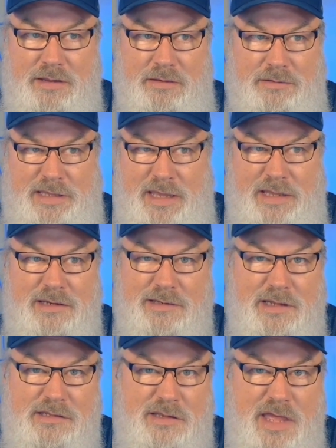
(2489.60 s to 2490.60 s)

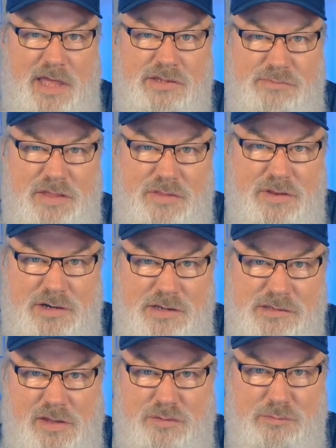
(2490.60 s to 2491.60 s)
candidly, it's less me than it
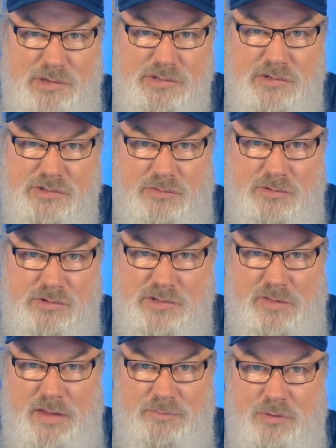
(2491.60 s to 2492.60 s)
is the other business owners
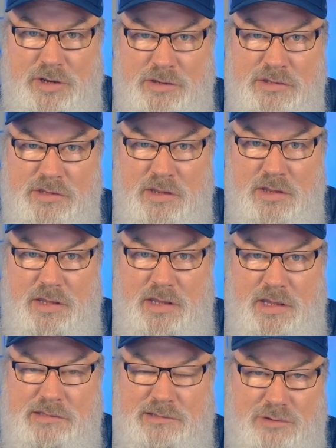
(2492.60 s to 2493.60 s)
at that point.
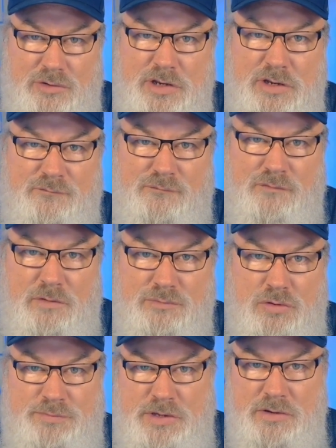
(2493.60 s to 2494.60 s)
It's learning from
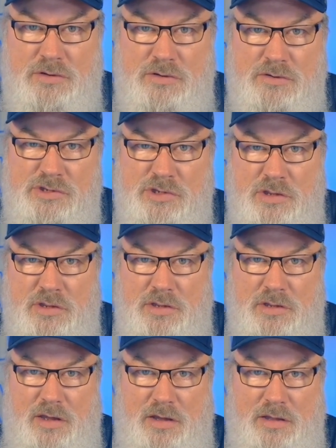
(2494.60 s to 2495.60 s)
your peers,
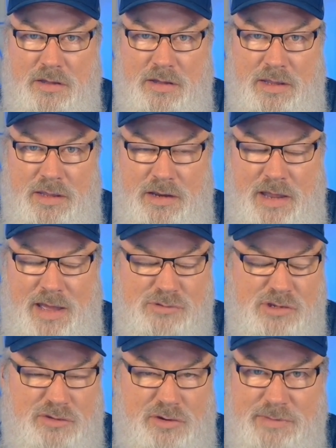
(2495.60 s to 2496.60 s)
and I'm
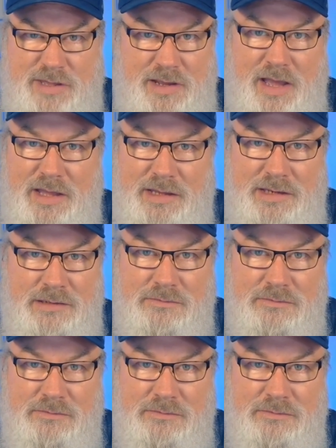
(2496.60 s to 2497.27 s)
just there to be a guide.